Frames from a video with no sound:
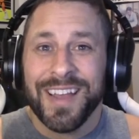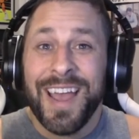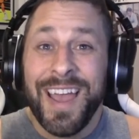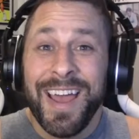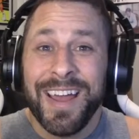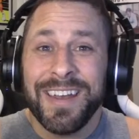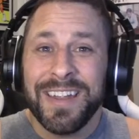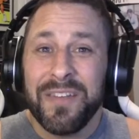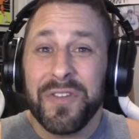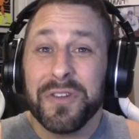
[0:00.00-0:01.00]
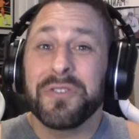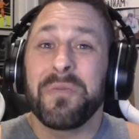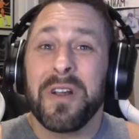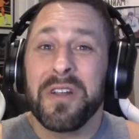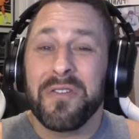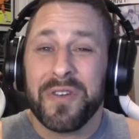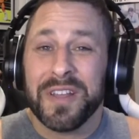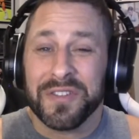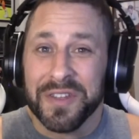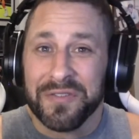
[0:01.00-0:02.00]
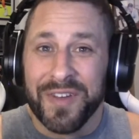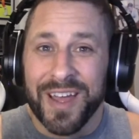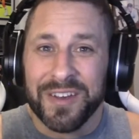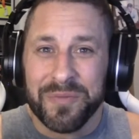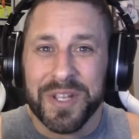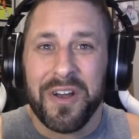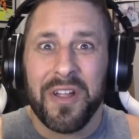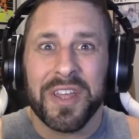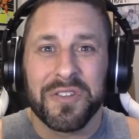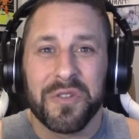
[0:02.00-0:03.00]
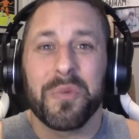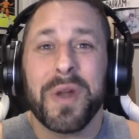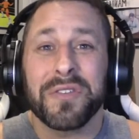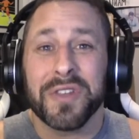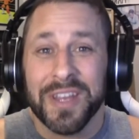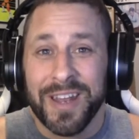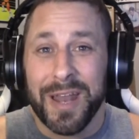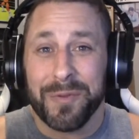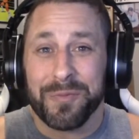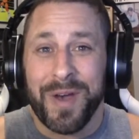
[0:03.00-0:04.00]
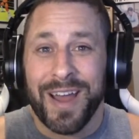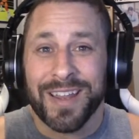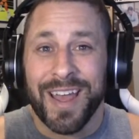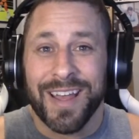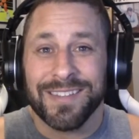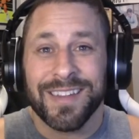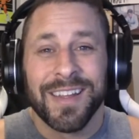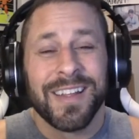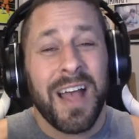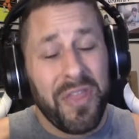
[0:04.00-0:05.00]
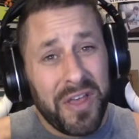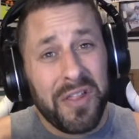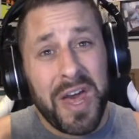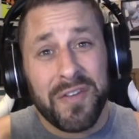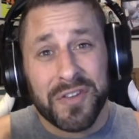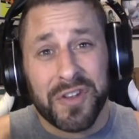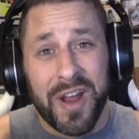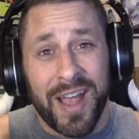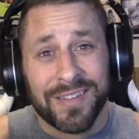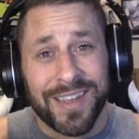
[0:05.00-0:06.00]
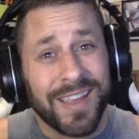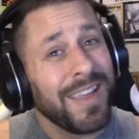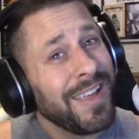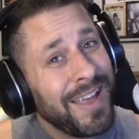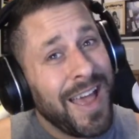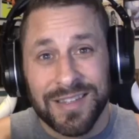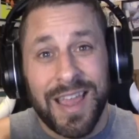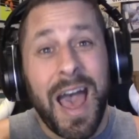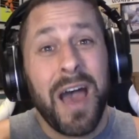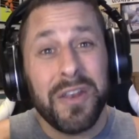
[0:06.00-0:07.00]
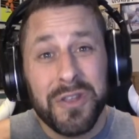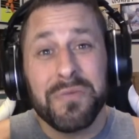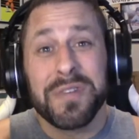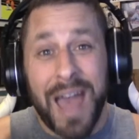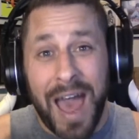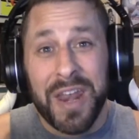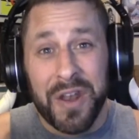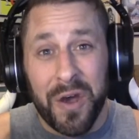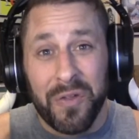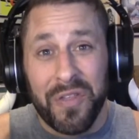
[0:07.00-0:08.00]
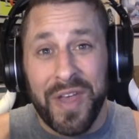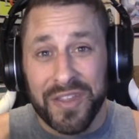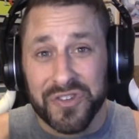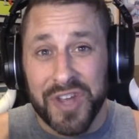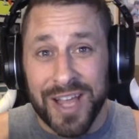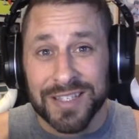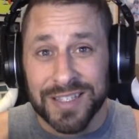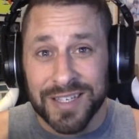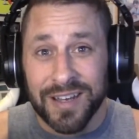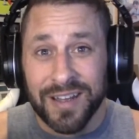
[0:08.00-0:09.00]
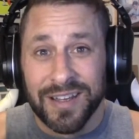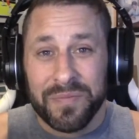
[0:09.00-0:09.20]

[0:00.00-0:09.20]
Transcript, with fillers: And if you're smart enough wrestling fan to be calling into the Wrestling Anonymous podcast, I think a lot of us are asking, how do you not know that that's John Cena?